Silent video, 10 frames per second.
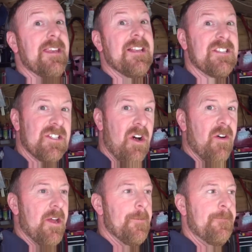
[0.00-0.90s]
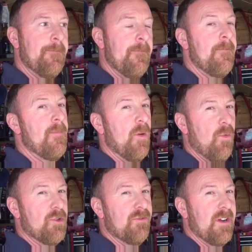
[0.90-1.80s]
and then start it.
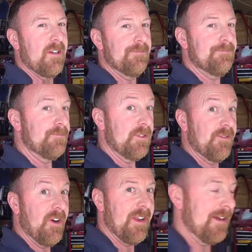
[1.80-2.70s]
What do you reckon? We'll find